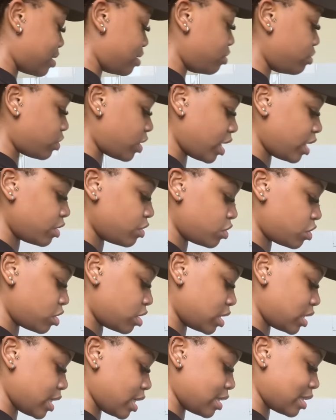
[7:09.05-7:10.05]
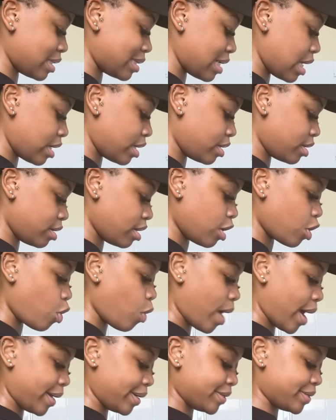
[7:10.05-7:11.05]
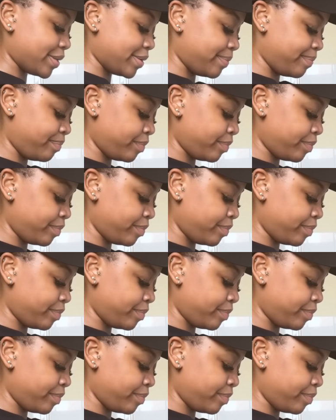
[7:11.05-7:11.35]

you get used to the taste. It's acquired.